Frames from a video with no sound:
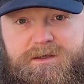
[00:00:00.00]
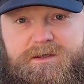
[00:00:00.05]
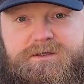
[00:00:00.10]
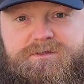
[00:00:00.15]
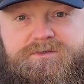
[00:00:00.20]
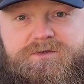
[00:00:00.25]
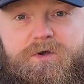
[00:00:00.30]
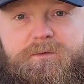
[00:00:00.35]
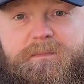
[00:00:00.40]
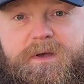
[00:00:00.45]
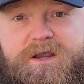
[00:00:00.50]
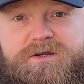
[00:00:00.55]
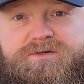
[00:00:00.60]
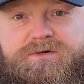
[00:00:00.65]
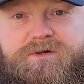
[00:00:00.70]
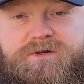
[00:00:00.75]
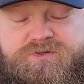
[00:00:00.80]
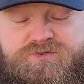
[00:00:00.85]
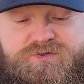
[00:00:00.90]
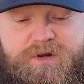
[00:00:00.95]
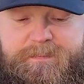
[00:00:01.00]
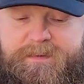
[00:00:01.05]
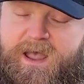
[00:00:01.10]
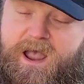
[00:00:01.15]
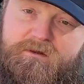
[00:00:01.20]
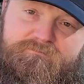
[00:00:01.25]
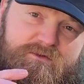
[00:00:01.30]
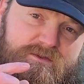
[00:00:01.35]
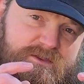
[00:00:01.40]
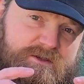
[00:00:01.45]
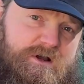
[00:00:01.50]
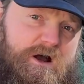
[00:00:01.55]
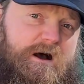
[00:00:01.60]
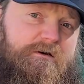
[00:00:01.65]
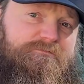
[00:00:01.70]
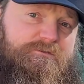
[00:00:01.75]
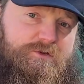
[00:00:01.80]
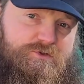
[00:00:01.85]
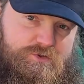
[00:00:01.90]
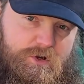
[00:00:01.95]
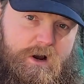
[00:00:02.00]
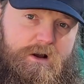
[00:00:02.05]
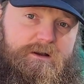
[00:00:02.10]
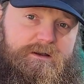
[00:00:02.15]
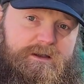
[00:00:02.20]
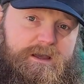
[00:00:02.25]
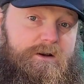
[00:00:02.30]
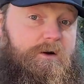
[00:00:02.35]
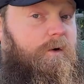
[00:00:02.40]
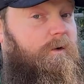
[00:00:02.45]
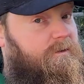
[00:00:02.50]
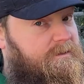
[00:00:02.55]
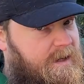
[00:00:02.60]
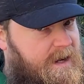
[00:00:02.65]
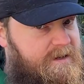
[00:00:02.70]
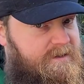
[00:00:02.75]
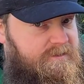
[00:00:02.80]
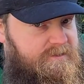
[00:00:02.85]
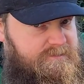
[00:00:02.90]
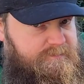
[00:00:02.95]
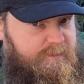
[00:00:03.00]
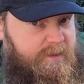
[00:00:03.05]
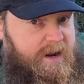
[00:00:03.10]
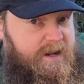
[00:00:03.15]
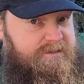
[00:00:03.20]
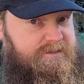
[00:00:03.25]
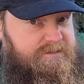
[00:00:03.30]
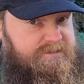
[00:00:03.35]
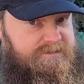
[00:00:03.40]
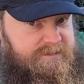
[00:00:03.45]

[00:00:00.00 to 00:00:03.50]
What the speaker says: So you'll make sure to strip everything off the trunk and hold on to those branches,